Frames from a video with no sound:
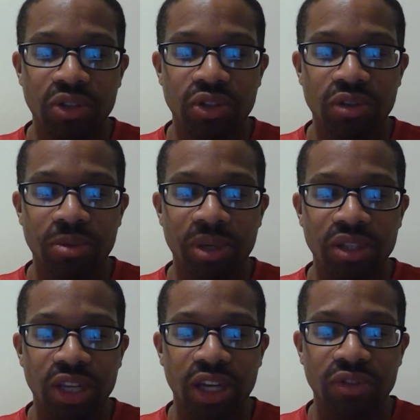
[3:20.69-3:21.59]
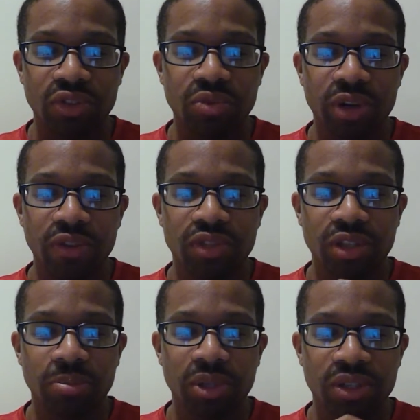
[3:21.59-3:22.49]
a joke about the actor's wife,
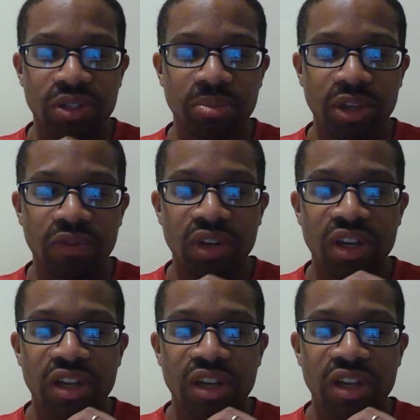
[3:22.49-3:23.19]
Jada Pinkett Smith,